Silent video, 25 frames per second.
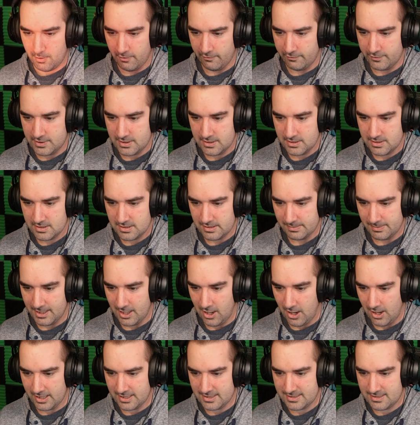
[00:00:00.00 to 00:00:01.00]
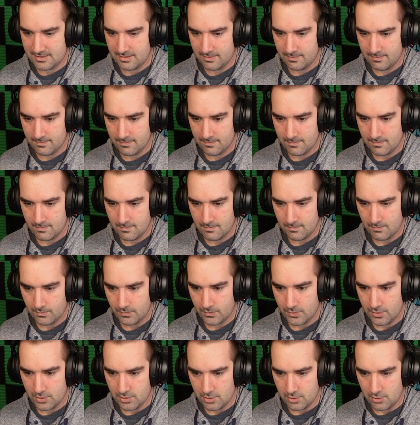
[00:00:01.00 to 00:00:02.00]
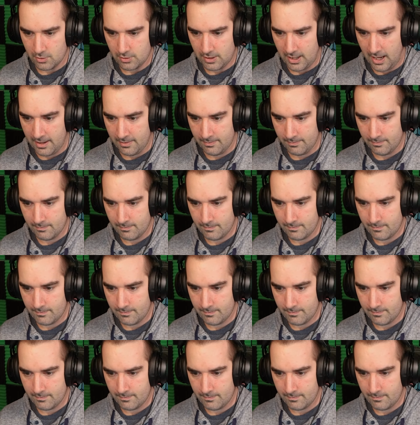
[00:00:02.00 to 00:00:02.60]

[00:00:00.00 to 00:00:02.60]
it moved, to be honest. You okay?